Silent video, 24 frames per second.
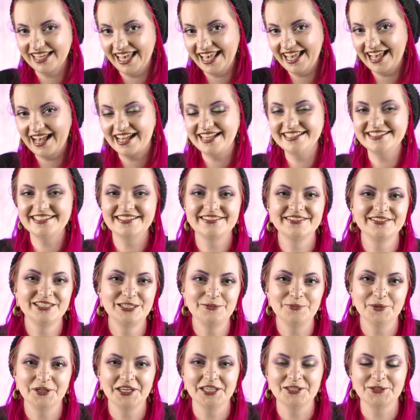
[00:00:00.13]
Hey guys,
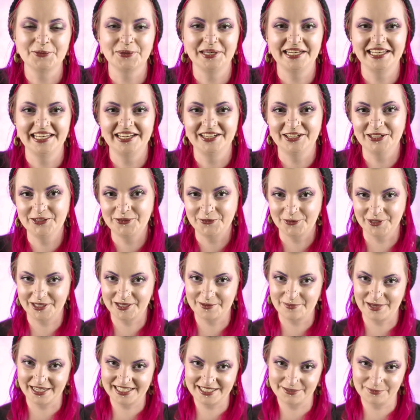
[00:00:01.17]
Spooky Squid here.
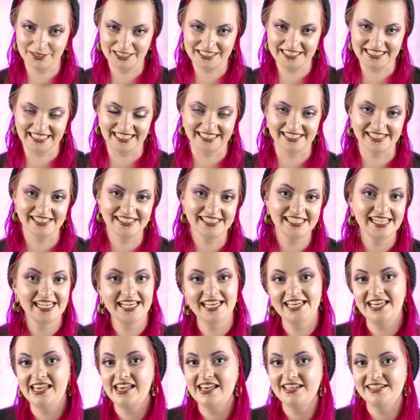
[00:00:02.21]
Welcome back to my channel.
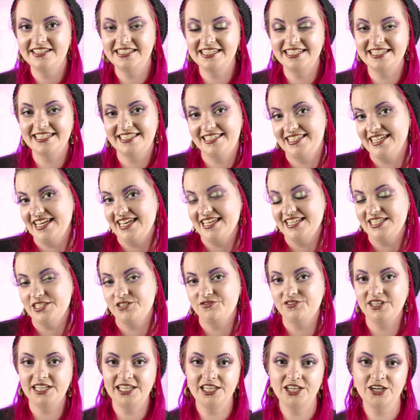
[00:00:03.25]
Today's
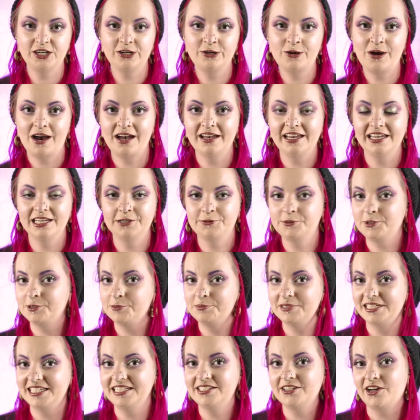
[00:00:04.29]
video, I will
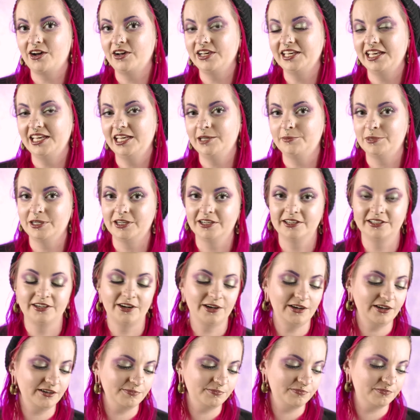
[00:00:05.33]
be talking about
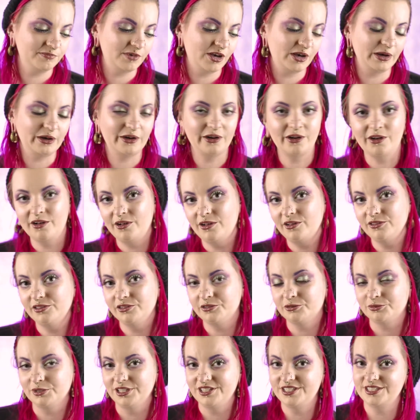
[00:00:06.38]
all
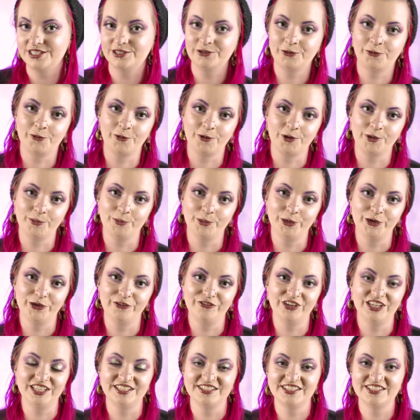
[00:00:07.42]
the recent horror
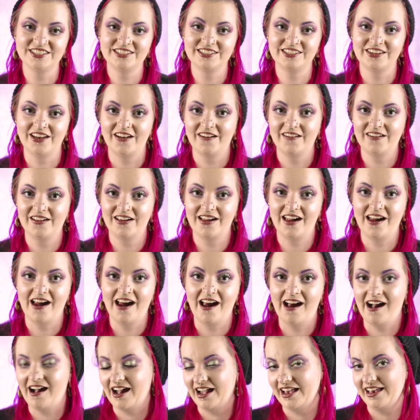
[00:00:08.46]
movies
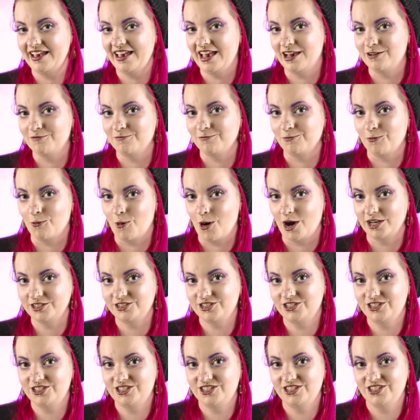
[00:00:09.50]
I have
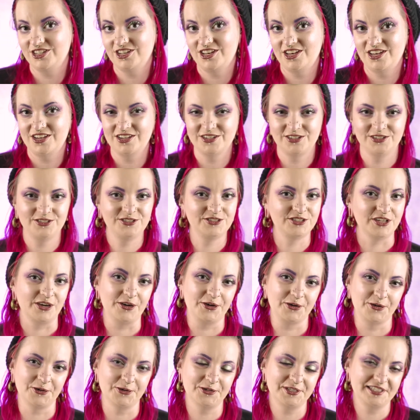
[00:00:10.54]
watched.
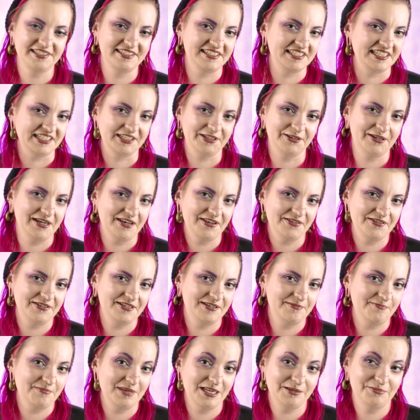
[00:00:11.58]
So stick around
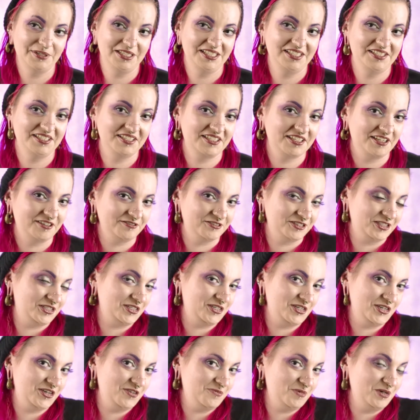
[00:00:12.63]
and maybe discover
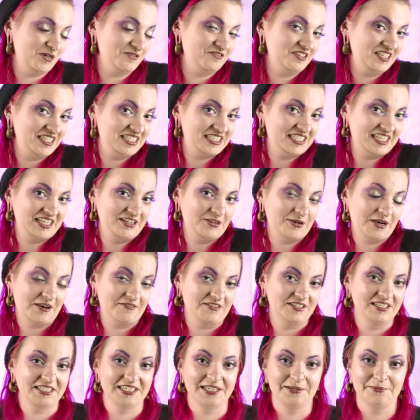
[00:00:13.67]
new movies that you
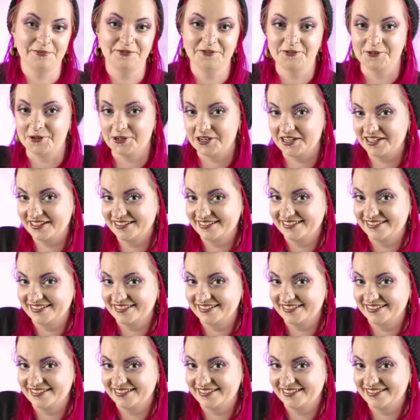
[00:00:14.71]
haven't seen before.